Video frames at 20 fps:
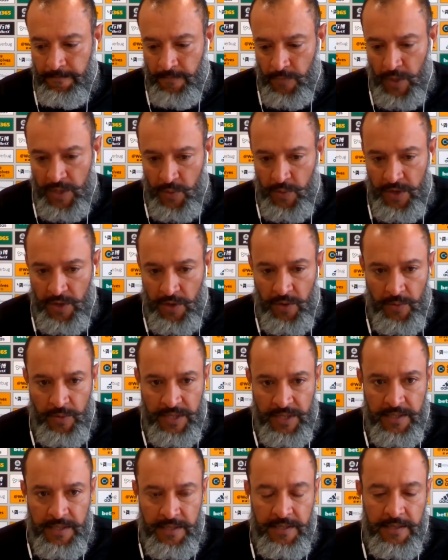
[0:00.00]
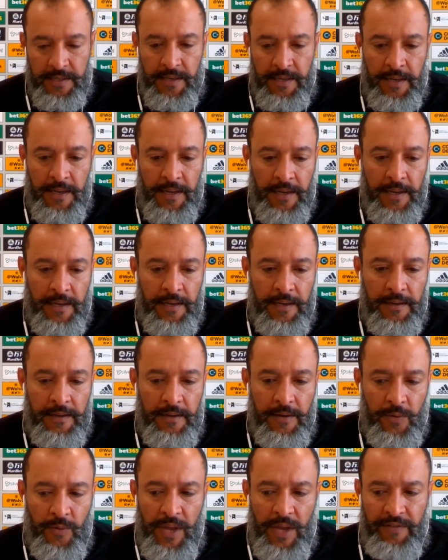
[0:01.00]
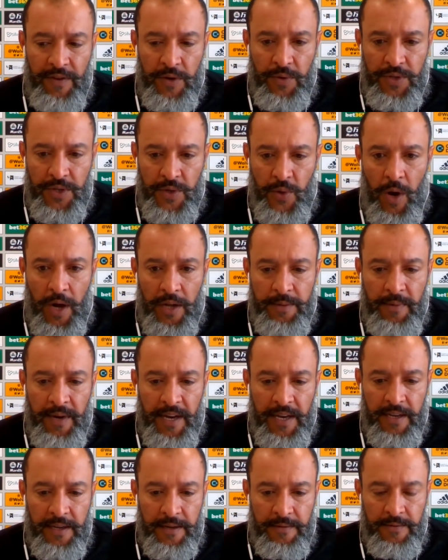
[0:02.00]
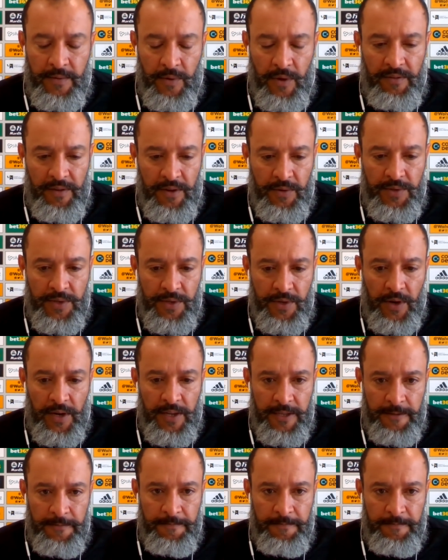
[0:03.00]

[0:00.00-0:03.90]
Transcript: What we know is we have a good squad, Mike. We have a good squad.